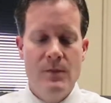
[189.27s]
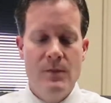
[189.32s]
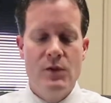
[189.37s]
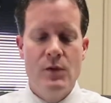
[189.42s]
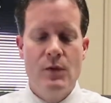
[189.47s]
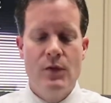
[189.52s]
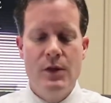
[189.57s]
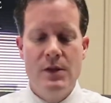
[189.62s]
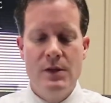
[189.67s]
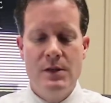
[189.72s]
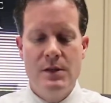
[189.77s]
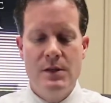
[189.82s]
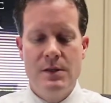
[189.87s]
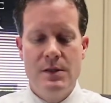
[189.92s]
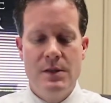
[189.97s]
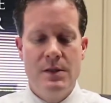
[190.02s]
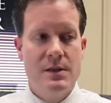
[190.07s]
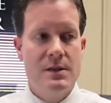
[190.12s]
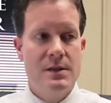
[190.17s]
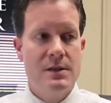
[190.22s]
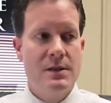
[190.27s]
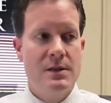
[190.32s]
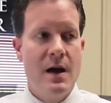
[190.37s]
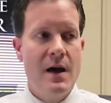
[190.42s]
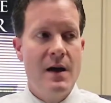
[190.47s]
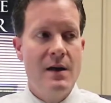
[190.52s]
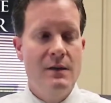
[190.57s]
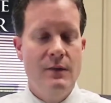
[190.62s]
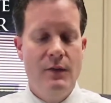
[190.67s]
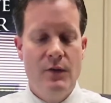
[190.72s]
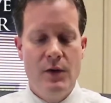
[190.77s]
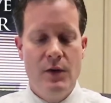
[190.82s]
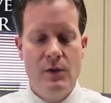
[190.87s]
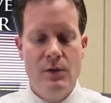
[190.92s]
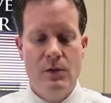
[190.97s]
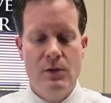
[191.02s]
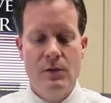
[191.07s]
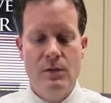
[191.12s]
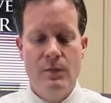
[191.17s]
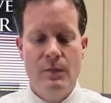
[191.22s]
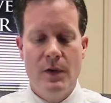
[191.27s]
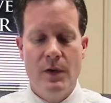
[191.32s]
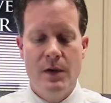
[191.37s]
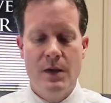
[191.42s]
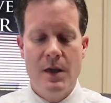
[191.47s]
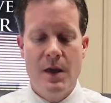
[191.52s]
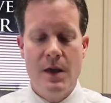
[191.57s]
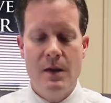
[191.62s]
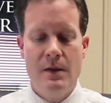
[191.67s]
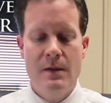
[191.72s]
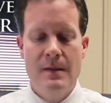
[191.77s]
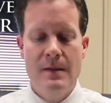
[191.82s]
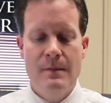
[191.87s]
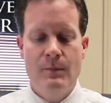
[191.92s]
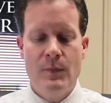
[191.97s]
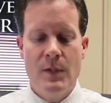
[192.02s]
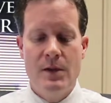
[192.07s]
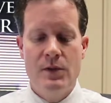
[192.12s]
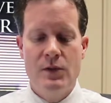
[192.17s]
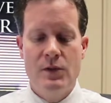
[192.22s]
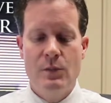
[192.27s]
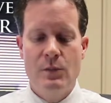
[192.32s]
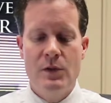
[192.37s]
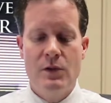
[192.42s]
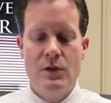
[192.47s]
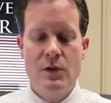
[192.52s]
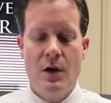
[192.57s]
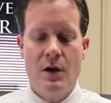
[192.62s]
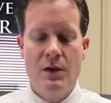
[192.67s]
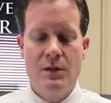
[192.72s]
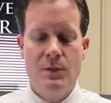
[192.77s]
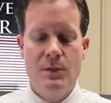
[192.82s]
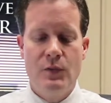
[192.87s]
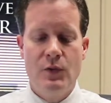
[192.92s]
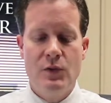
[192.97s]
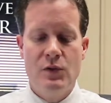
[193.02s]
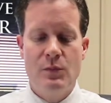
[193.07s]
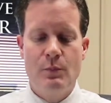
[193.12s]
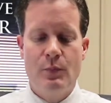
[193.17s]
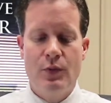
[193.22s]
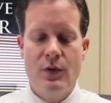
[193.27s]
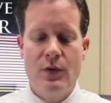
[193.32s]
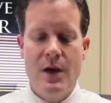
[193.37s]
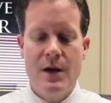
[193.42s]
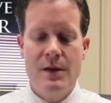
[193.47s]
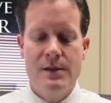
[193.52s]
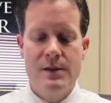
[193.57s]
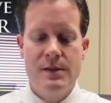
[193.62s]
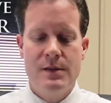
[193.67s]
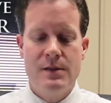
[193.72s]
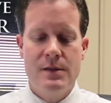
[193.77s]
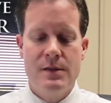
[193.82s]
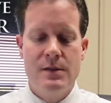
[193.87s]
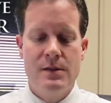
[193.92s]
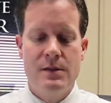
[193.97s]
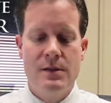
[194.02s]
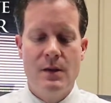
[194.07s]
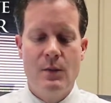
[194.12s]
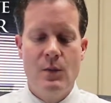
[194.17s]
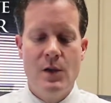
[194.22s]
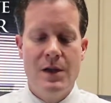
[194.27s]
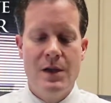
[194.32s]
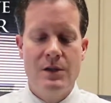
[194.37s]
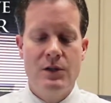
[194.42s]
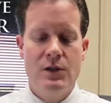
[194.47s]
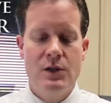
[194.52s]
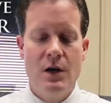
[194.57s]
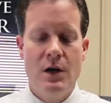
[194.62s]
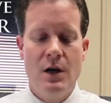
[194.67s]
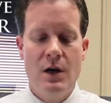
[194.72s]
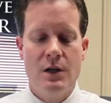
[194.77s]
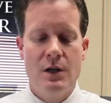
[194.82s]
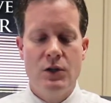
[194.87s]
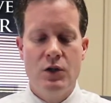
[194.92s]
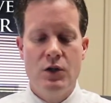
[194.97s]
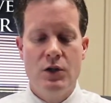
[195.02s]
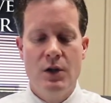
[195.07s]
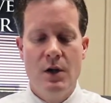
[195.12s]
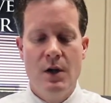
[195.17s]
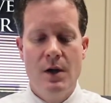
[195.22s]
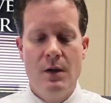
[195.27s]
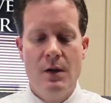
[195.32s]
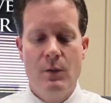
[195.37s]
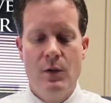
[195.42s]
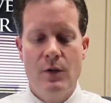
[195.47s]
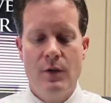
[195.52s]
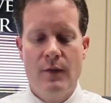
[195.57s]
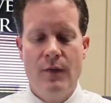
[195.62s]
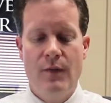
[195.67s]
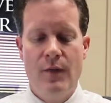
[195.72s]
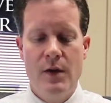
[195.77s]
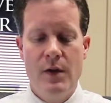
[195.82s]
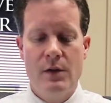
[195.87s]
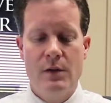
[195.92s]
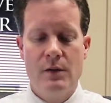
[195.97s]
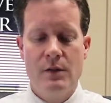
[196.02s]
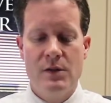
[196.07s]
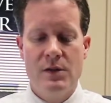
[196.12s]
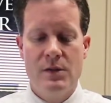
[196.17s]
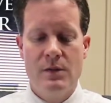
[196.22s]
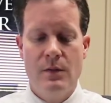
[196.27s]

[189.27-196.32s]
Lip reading: So this is the side view again. And so we talked about those processes that we can touch with our finger, the